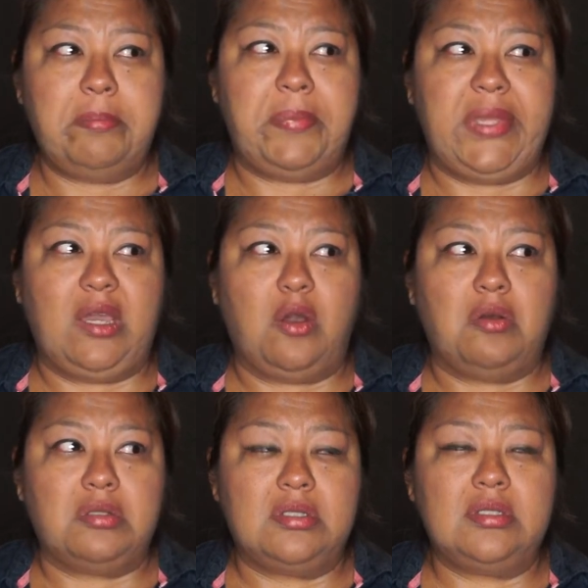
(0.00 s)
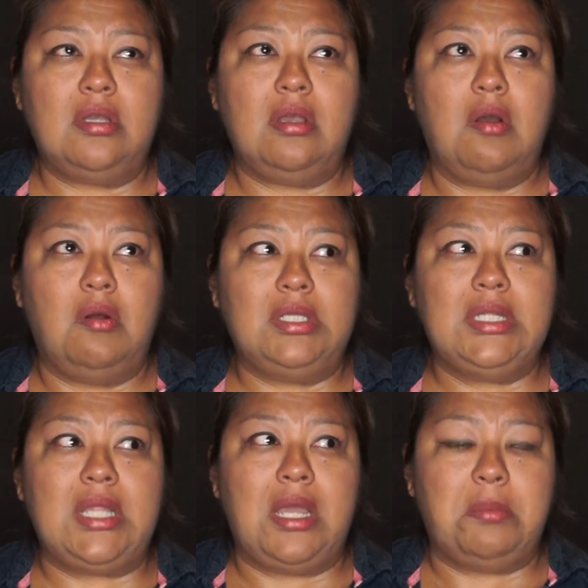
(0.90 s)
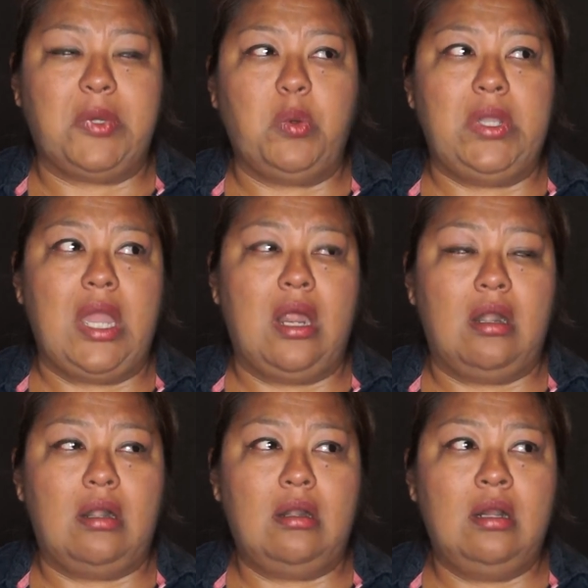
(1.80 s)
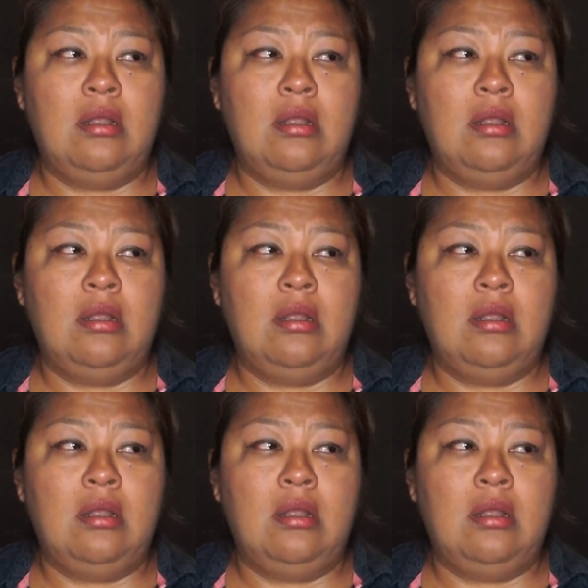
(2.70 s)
because all the time we are